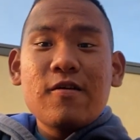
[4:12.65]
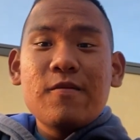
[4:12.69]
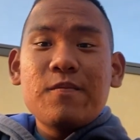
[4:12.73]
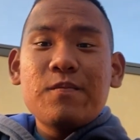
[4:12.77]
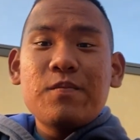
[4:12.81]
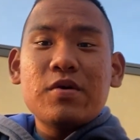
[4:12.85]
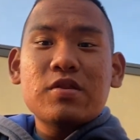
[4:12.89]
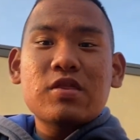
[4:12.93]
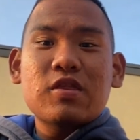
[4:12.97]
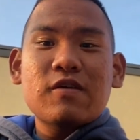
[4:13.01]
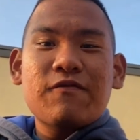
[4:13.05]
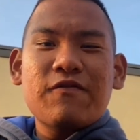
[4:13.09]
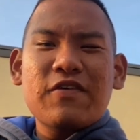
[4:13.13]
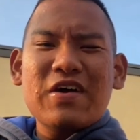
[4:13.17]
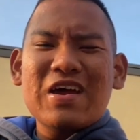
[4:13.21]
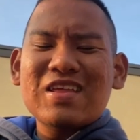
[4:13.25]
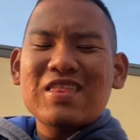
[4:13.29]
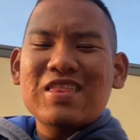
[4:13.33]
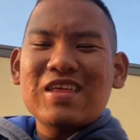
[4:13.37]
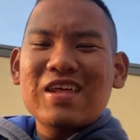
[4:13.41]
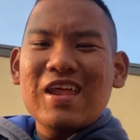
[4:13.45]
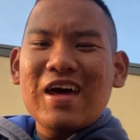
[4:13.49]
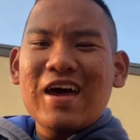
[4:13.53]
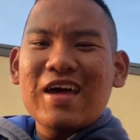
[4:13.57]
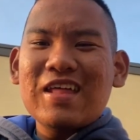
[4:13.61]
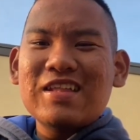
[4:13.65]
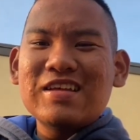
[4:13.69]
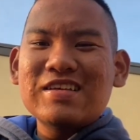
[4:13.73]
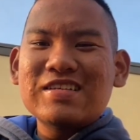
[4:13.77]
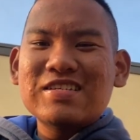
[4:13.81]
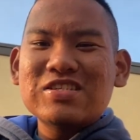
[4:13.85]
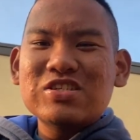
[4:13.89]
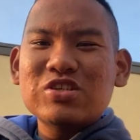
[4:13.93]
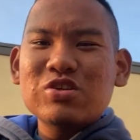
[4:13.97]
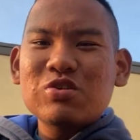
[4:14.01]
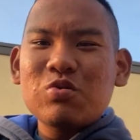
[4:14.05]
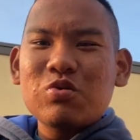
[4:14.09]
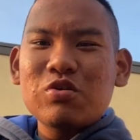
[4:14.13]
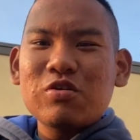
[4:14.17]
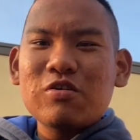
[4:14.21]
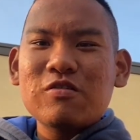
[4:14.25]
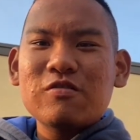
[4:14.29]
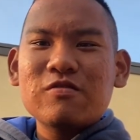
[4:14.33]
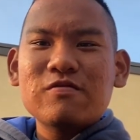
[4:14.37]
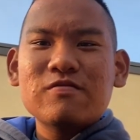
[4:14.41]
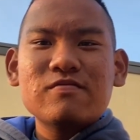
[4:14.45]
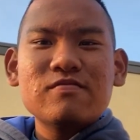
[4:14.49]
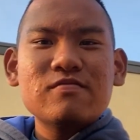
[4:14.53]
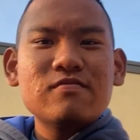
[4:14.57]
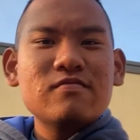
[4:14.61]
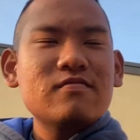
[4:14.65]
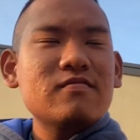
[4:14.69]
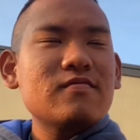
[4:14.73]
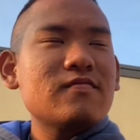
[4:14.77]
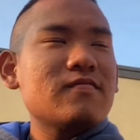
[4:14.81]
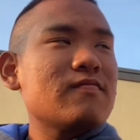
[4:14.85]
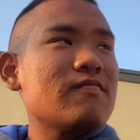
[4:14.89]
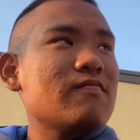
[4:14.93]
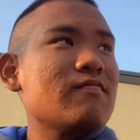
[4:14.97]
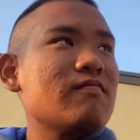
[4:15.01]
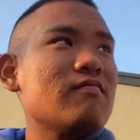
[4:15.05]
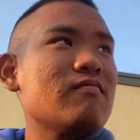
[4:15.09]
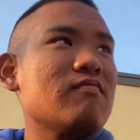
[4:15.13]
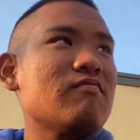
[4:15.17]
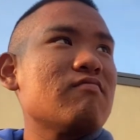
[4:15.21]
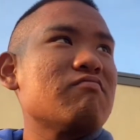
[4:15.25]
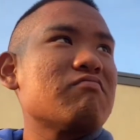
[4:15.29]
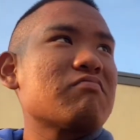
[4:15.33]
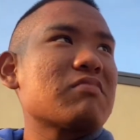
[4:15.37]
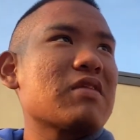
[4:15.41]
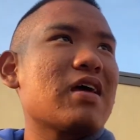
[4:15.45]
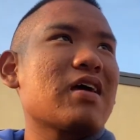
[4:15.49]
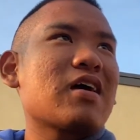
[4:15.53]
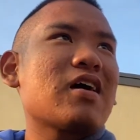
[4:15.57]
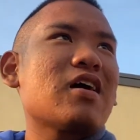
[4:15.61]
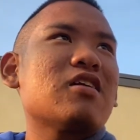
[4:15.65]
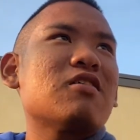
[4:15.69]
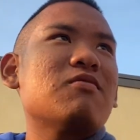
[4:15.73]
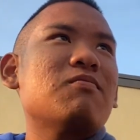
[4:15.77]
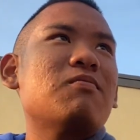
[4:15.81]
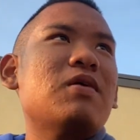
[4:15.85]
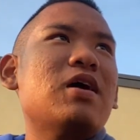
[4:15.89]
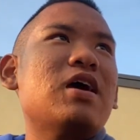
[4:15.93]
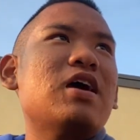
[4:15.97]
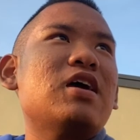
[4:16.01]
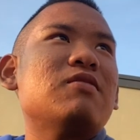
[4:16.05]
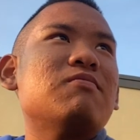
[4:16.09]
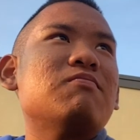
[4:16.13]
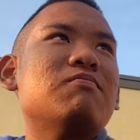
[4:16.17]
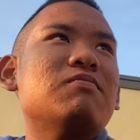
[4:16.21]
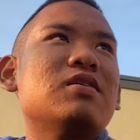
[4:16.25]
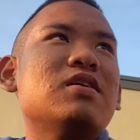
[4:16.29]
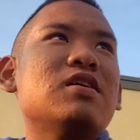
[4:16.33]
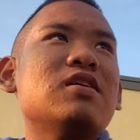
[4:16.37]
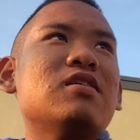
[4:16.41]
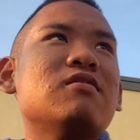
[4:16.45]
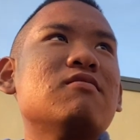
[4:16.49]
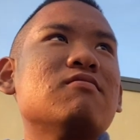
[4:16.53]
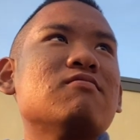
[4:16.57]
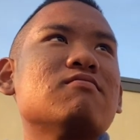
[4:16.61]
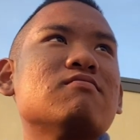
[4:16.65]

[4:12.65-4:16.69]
But the fact that I listened to her, it kind of made me